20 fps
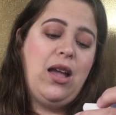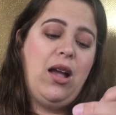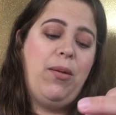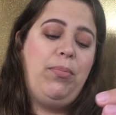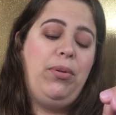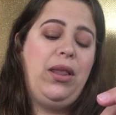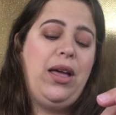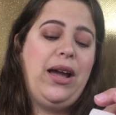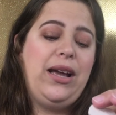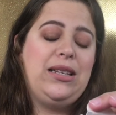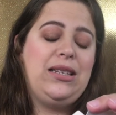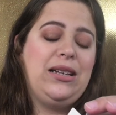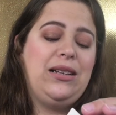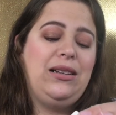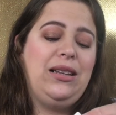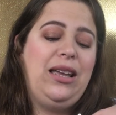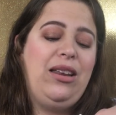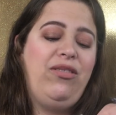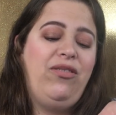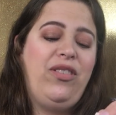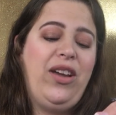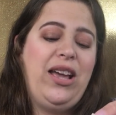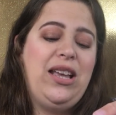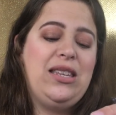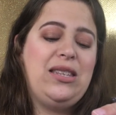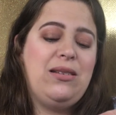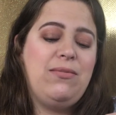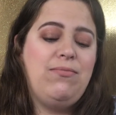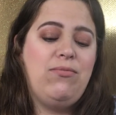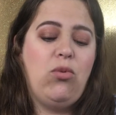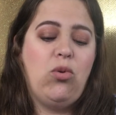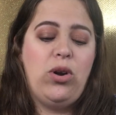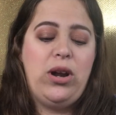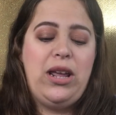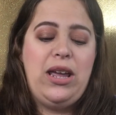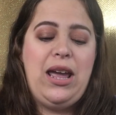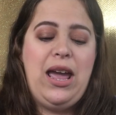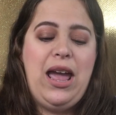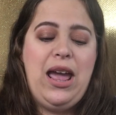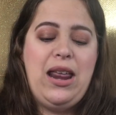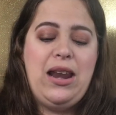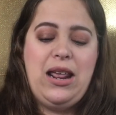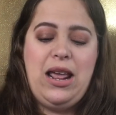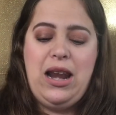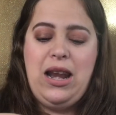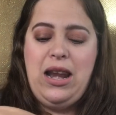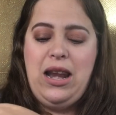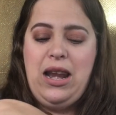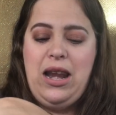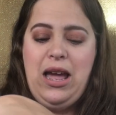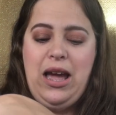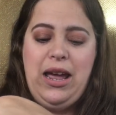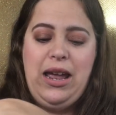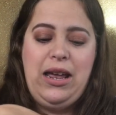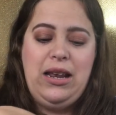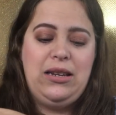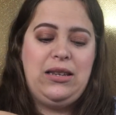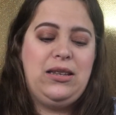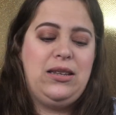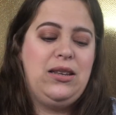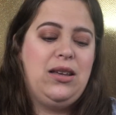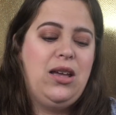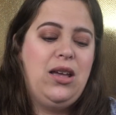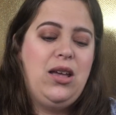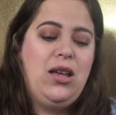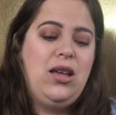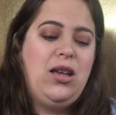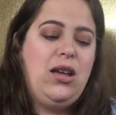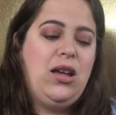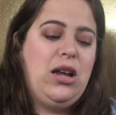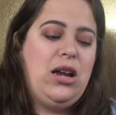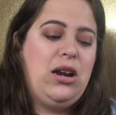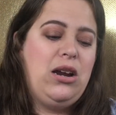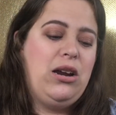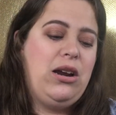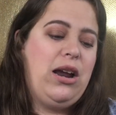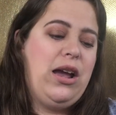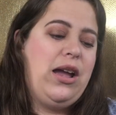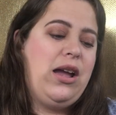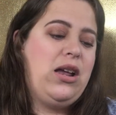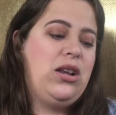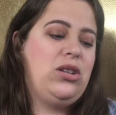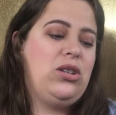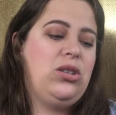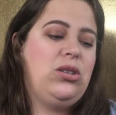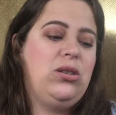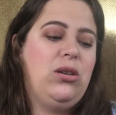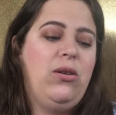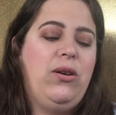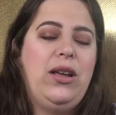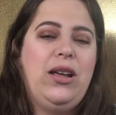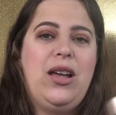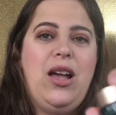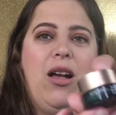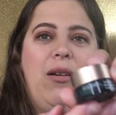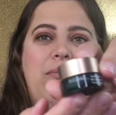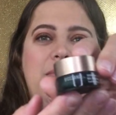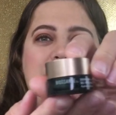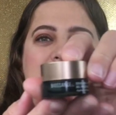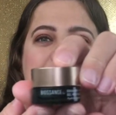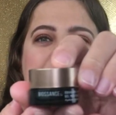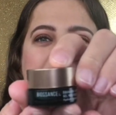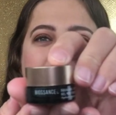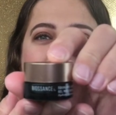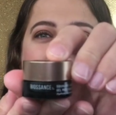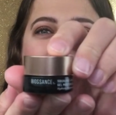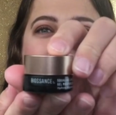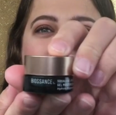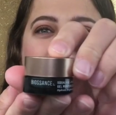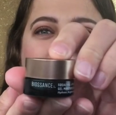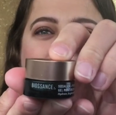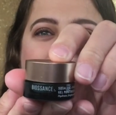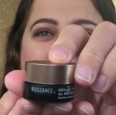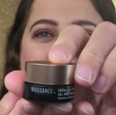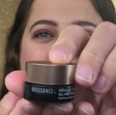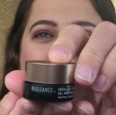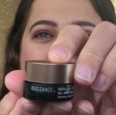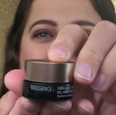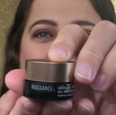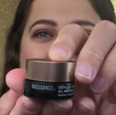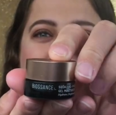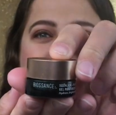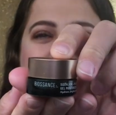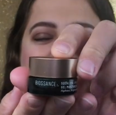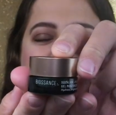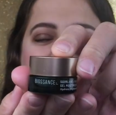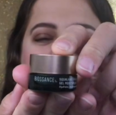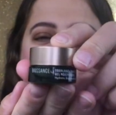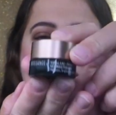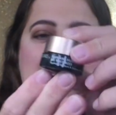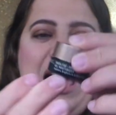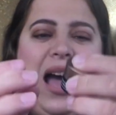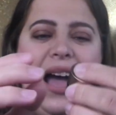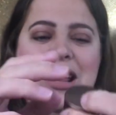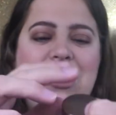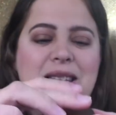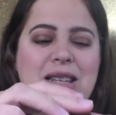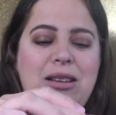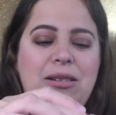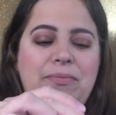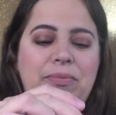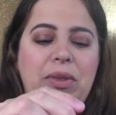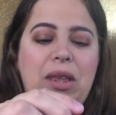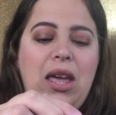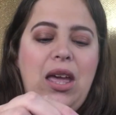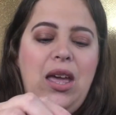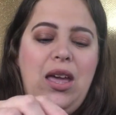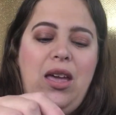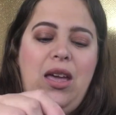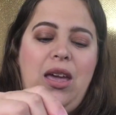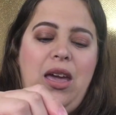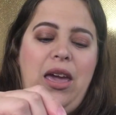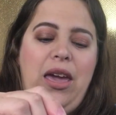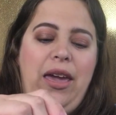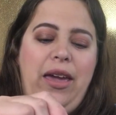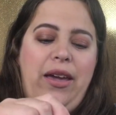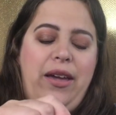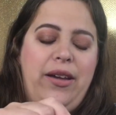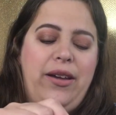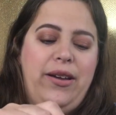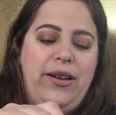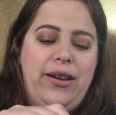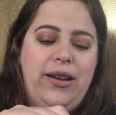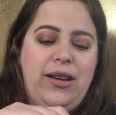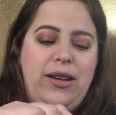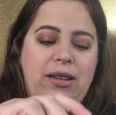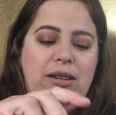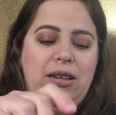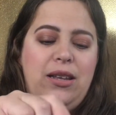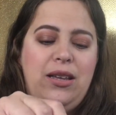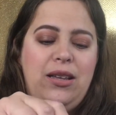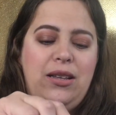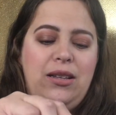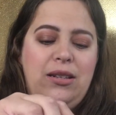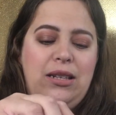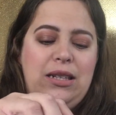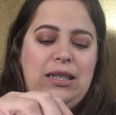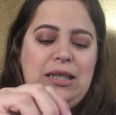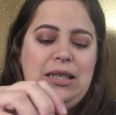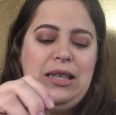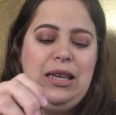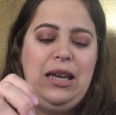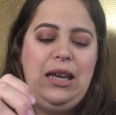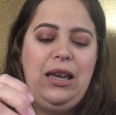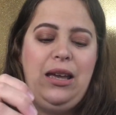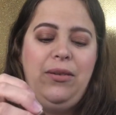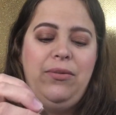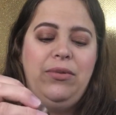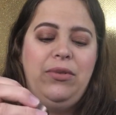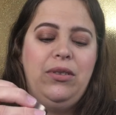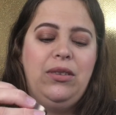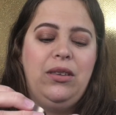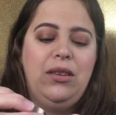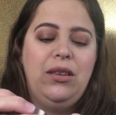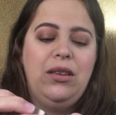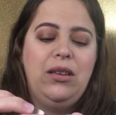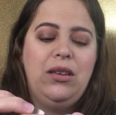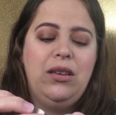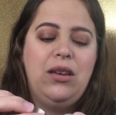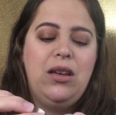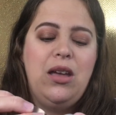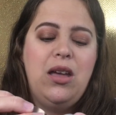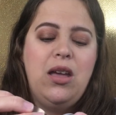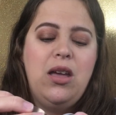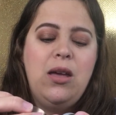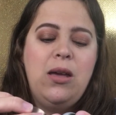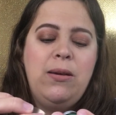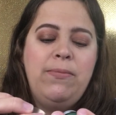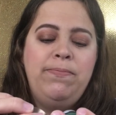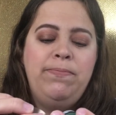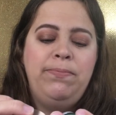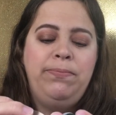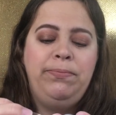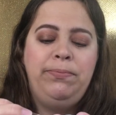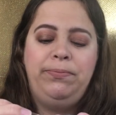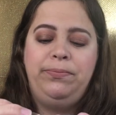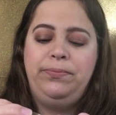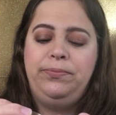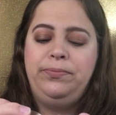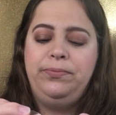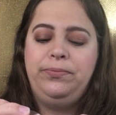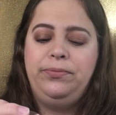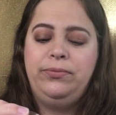Apply to clean face morning and night. All right, so it comes in a little jar just like that. And let's see, hmm.